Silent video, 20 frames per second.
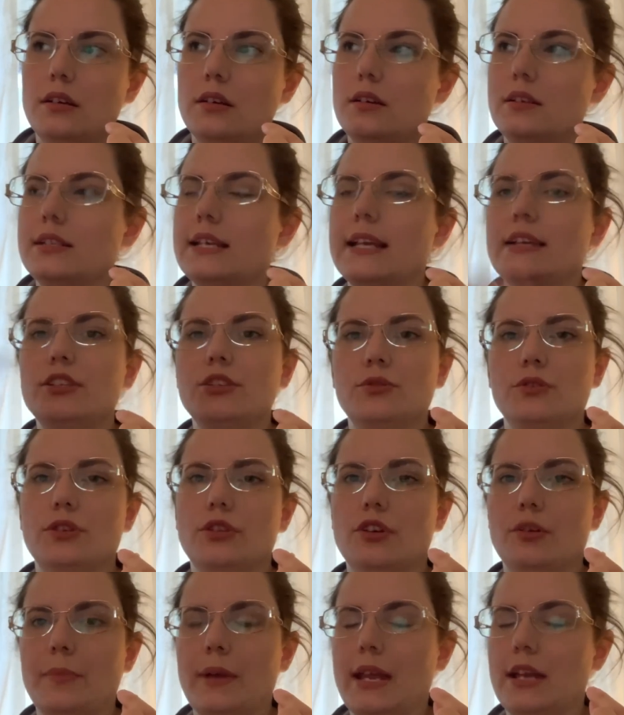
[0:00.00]
takes you to
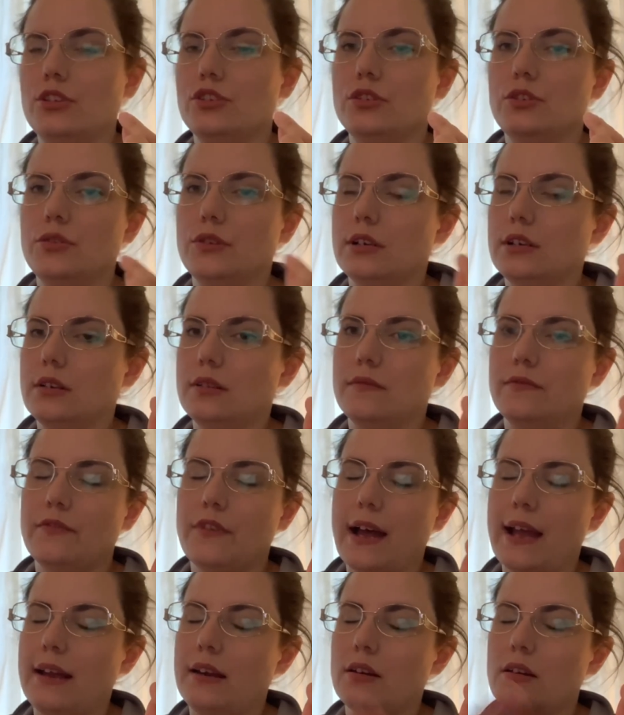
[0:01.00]
their page and you can
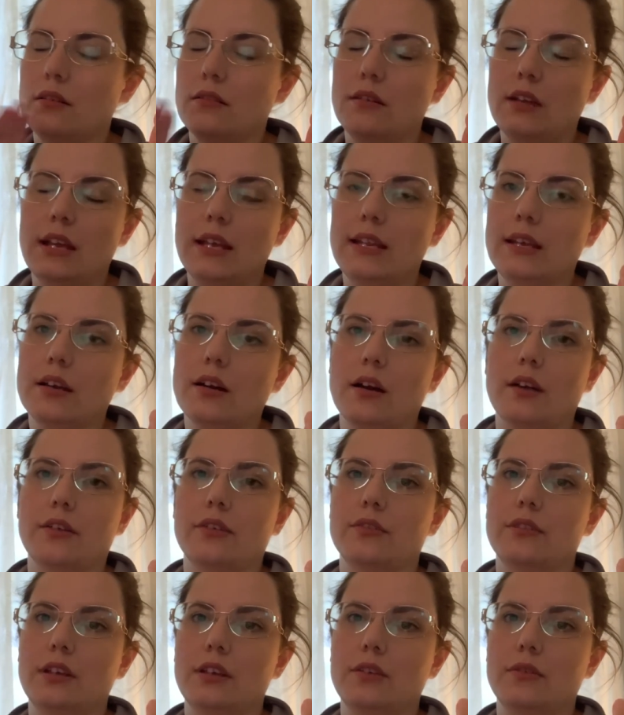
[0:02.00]
find any
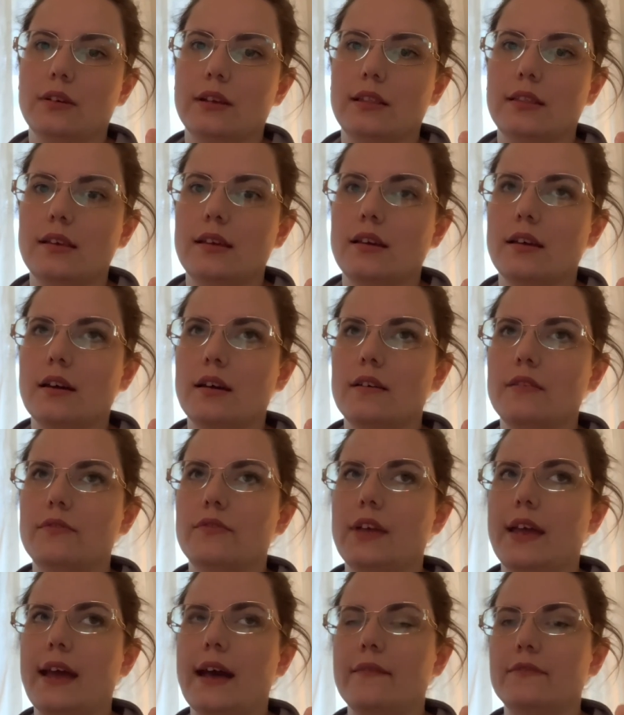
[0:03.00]
color that you can think of.
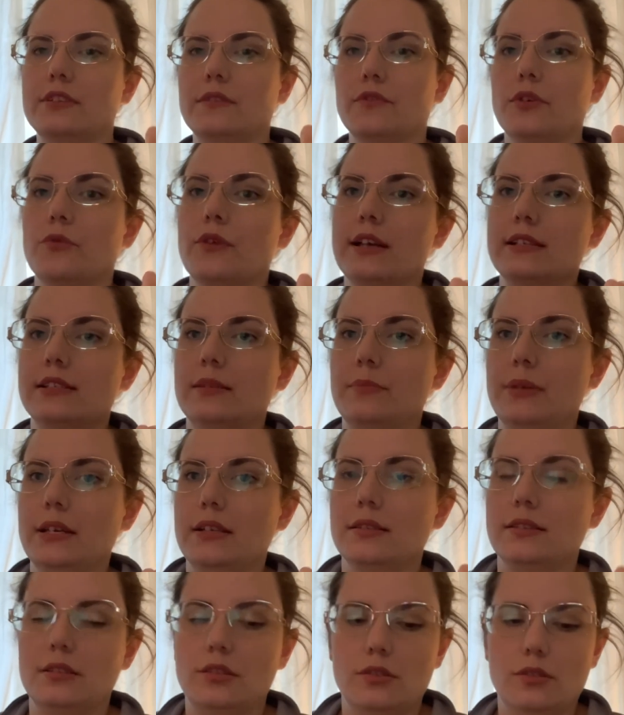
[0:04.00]
They have different
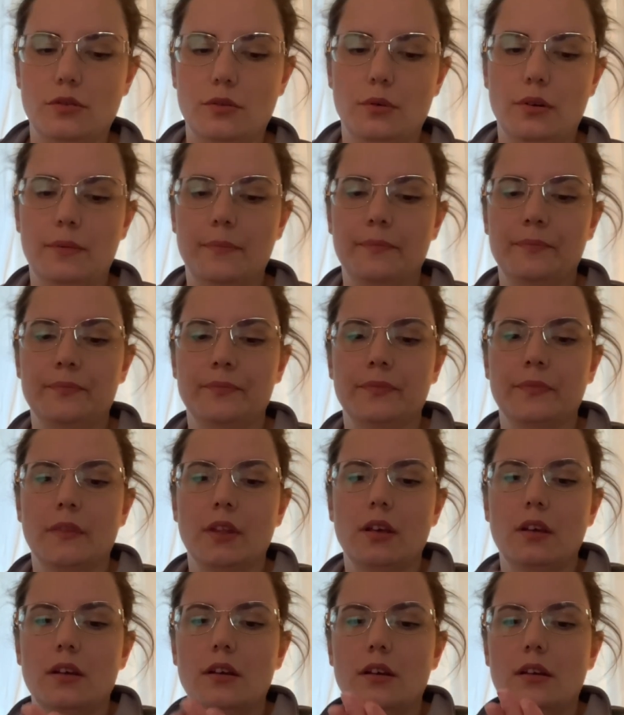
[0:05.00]
recipes to
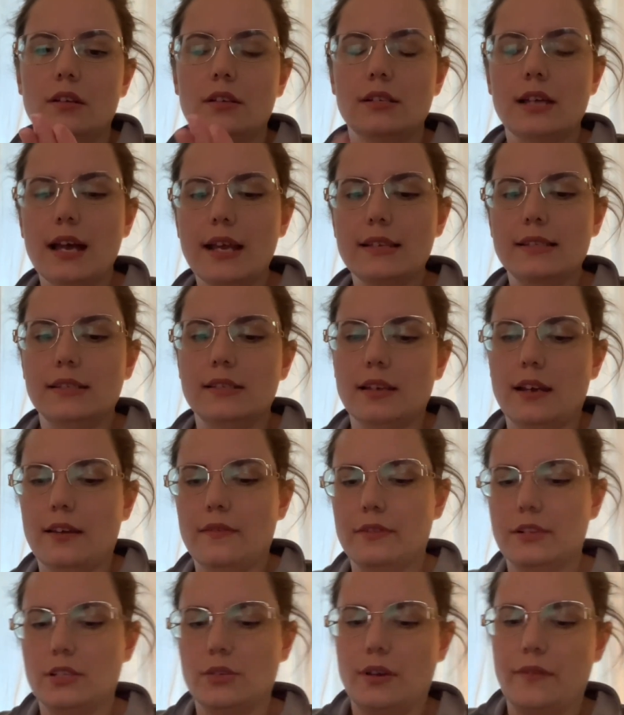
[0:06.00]
dye stuff,
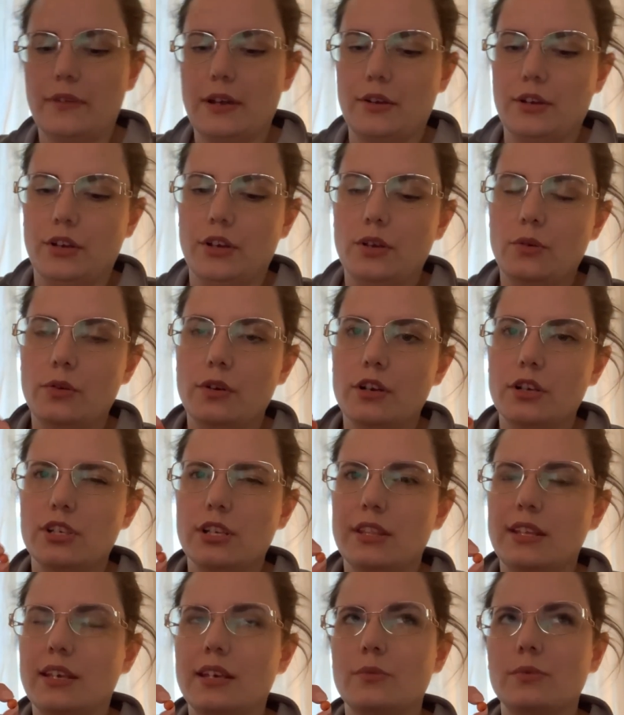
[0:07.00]
and so I found a good orange. I
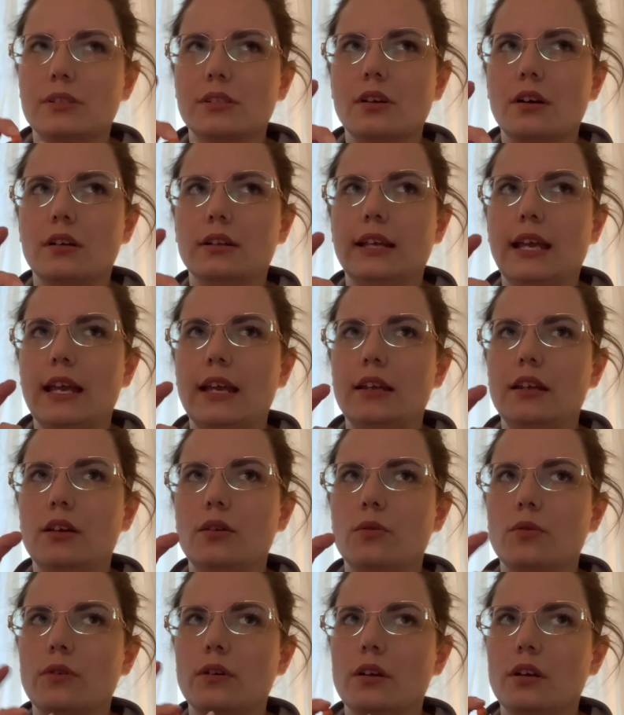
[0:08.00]
think it was called Candy
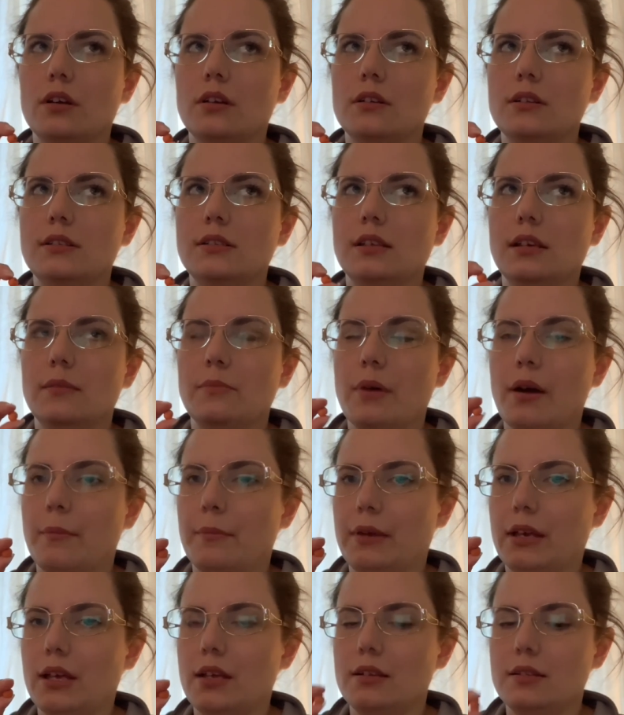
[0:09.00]
Corns and
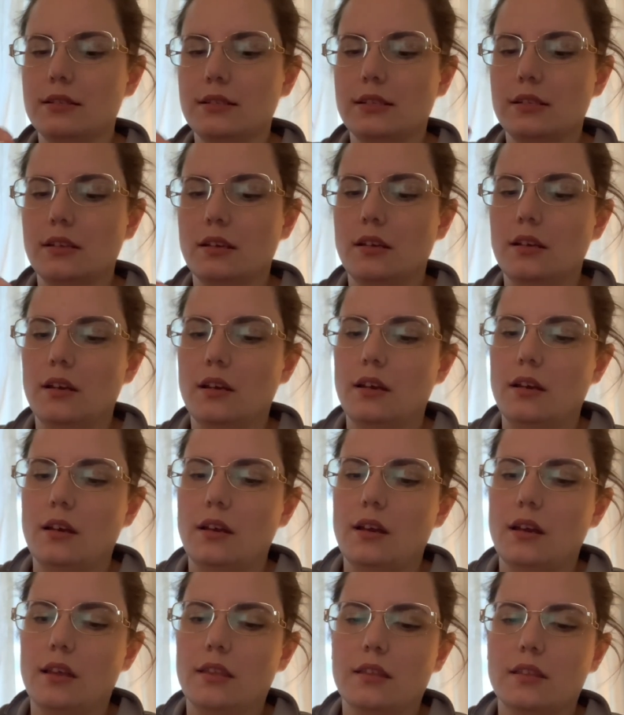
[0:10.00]
Pumpkins.
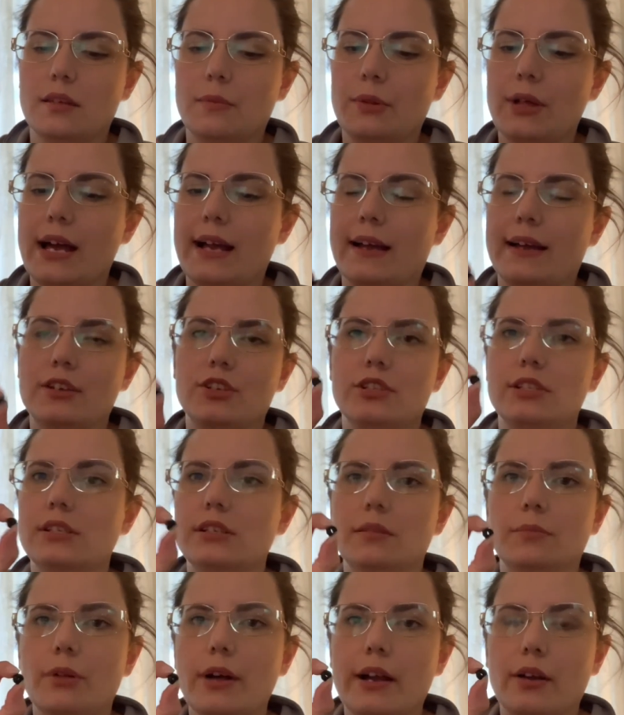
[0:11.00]
And then the black, I just
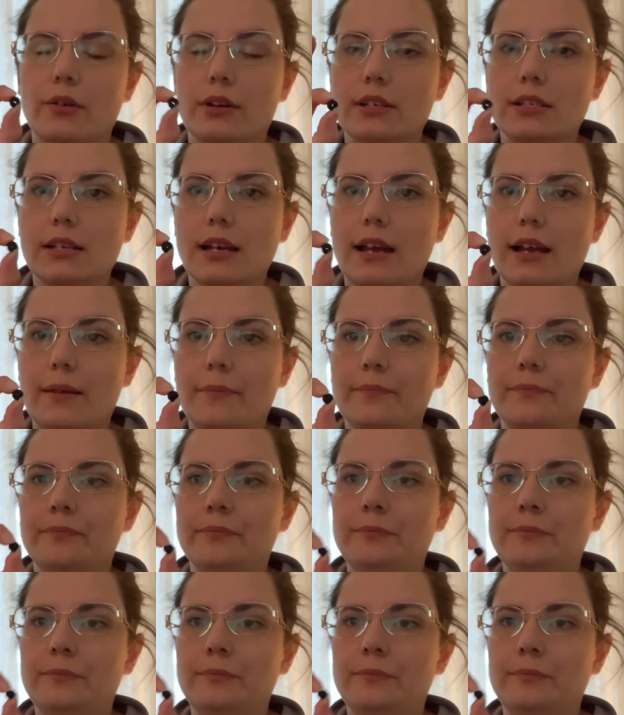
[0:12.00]
did black Rit dye.